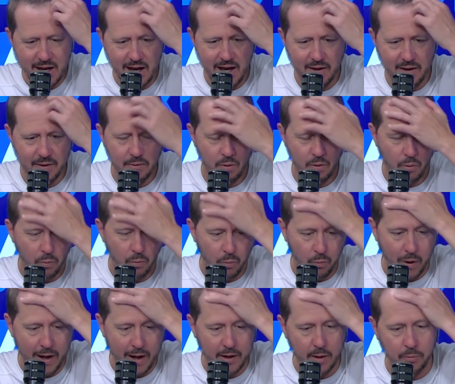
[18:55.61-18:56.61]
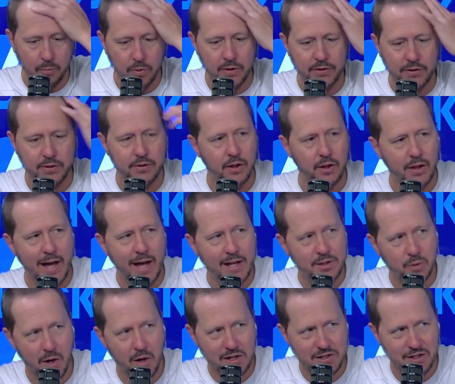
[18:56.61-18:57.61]
we'll wind up with the
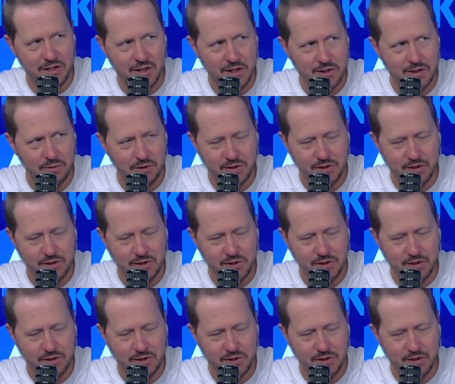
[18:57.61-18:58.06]
last question is,